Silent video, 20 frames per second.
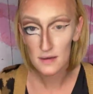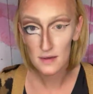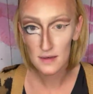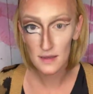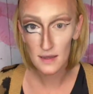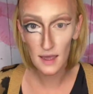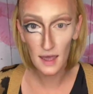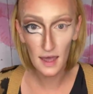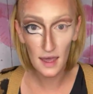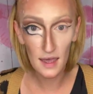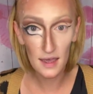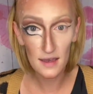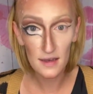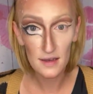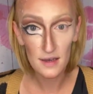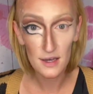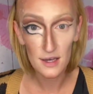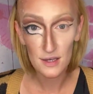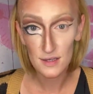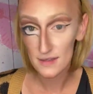Okay,
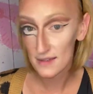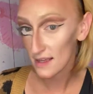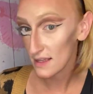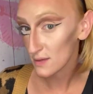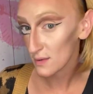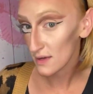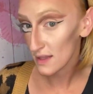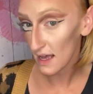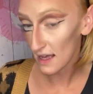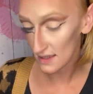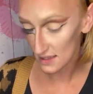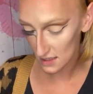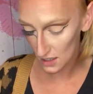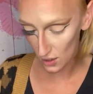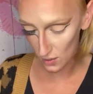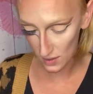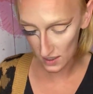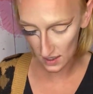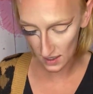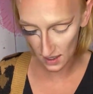so that's where that's
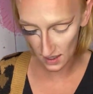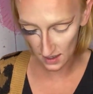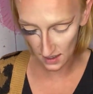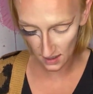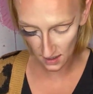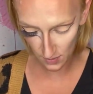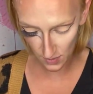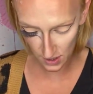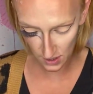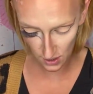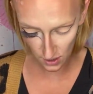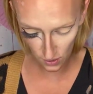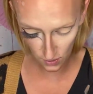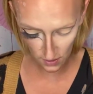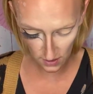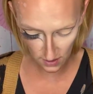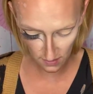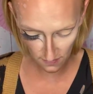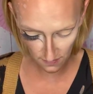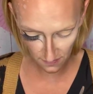going, and then I'm going to go
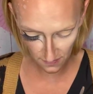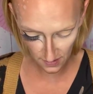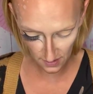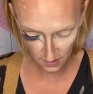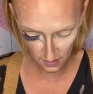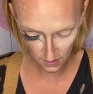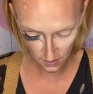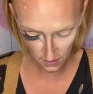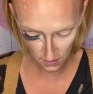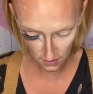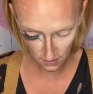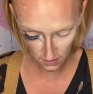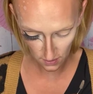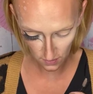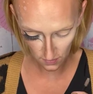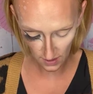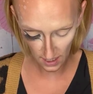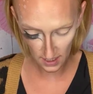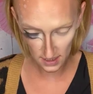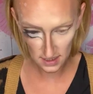in and fill the
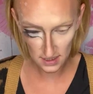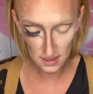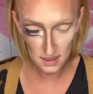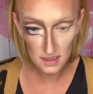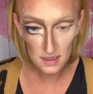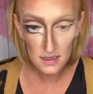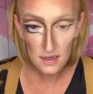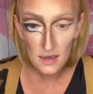rest.